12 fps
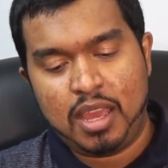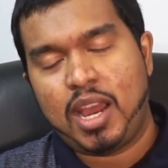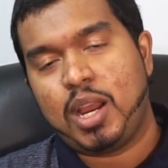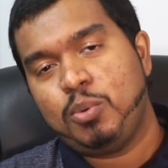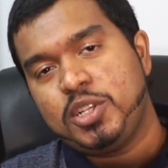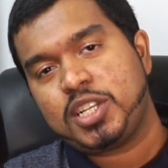I
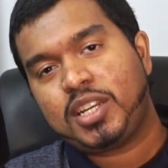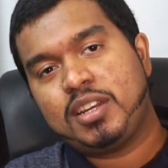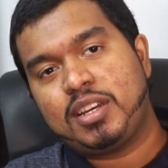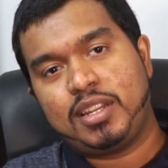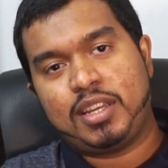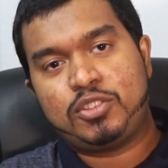wish I can
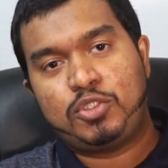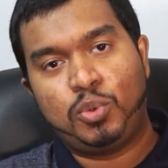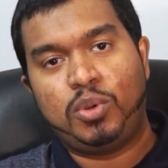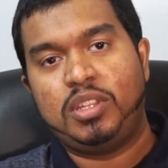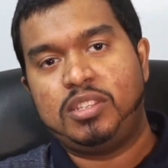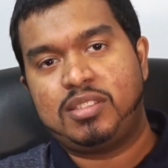connect two
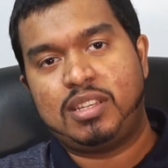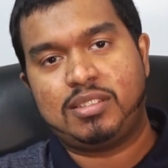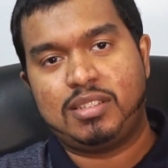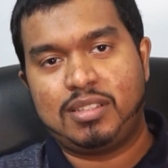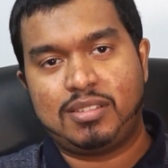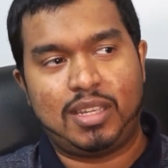of these things
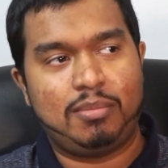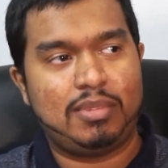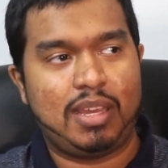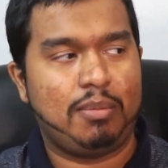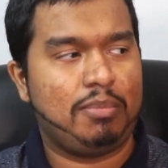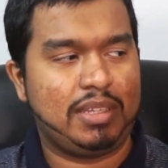at the same
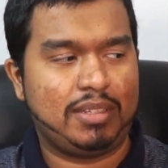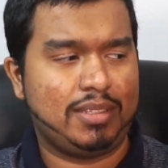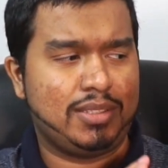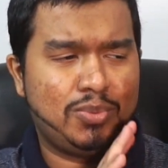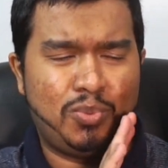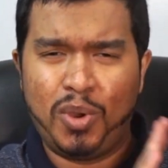time,
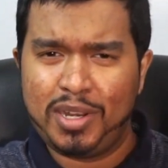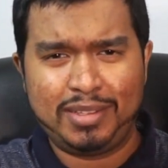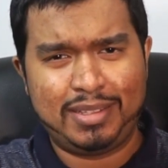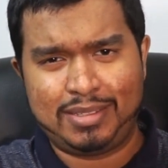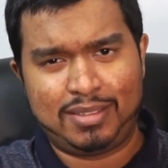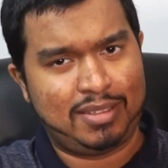because one of
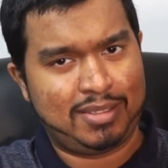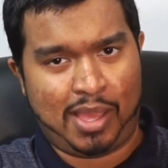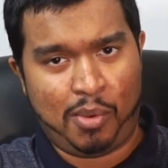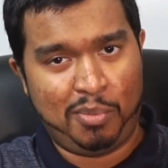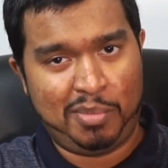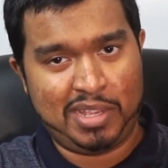these things
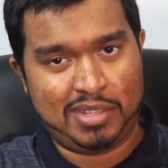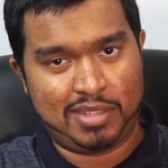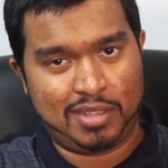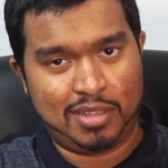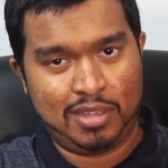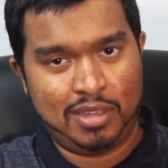sound amazing.